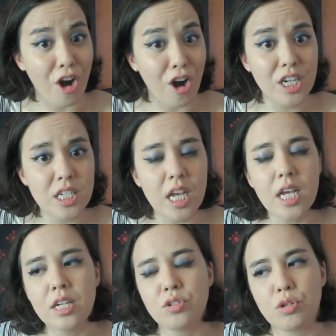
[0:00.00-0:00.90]
art
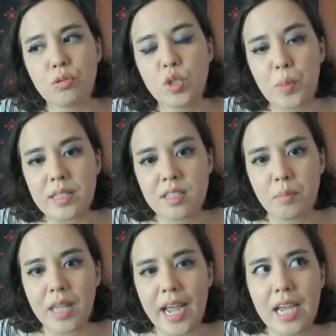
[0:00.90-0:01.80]
to spread
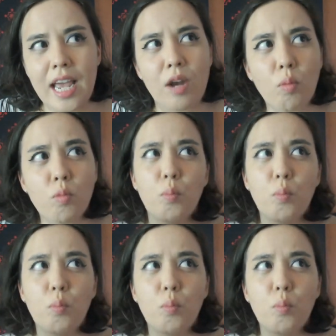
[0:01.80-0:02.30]
some light and,